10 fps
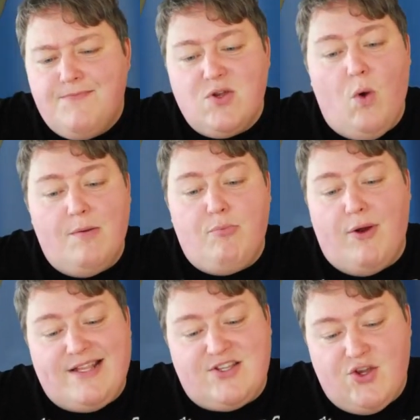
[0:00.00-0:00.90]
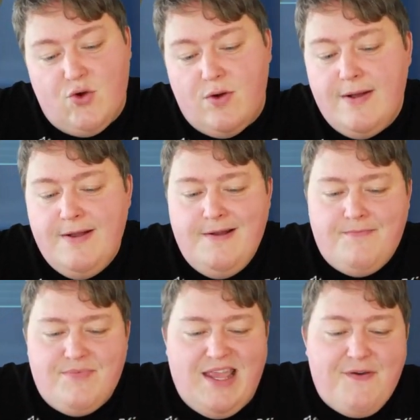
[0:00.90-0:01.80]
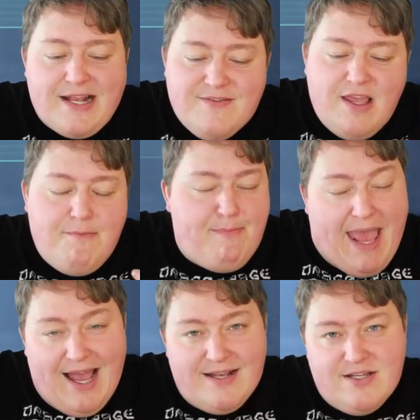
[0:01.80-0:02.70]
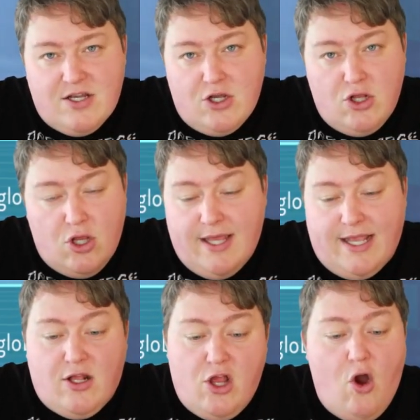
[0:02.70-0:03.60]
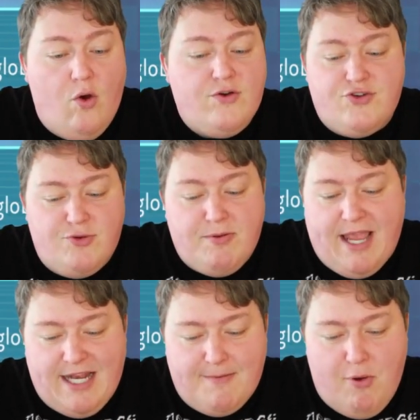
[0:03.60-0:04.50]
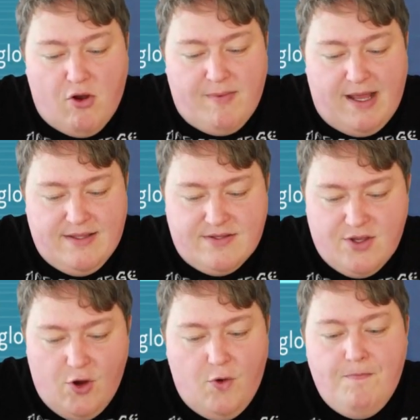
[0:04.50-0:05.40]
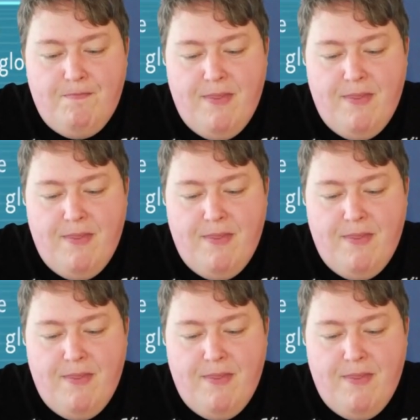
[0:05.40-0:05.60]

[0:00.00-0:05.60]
to 1.2, they effectively banned cloned or duplicated Pokemon. So